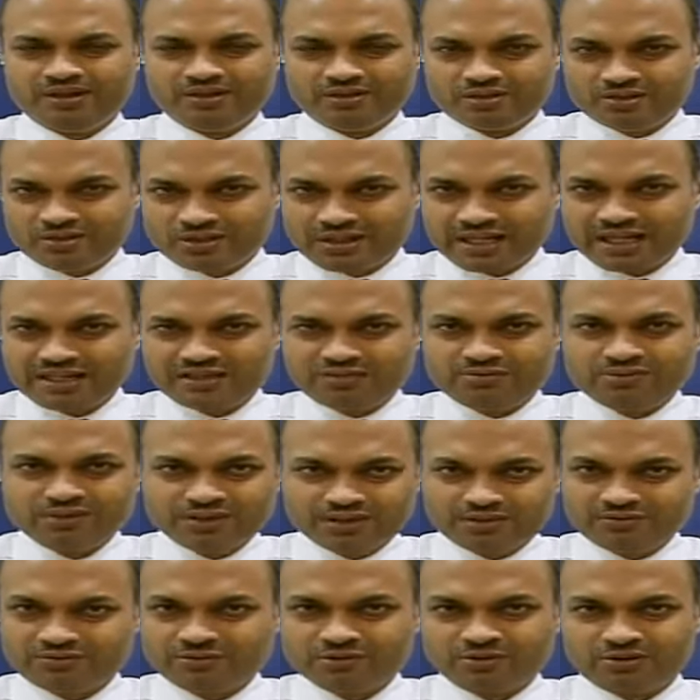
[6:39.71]
So that's where
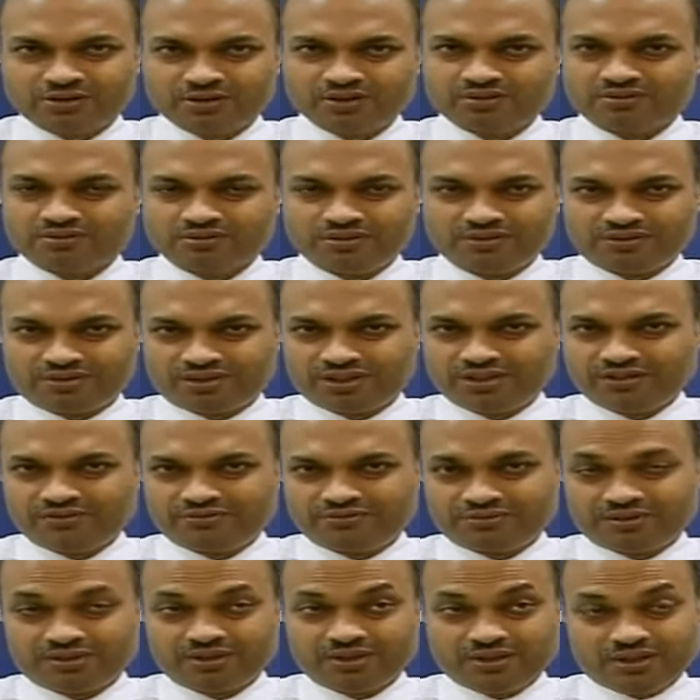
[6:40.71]
the focus will shift.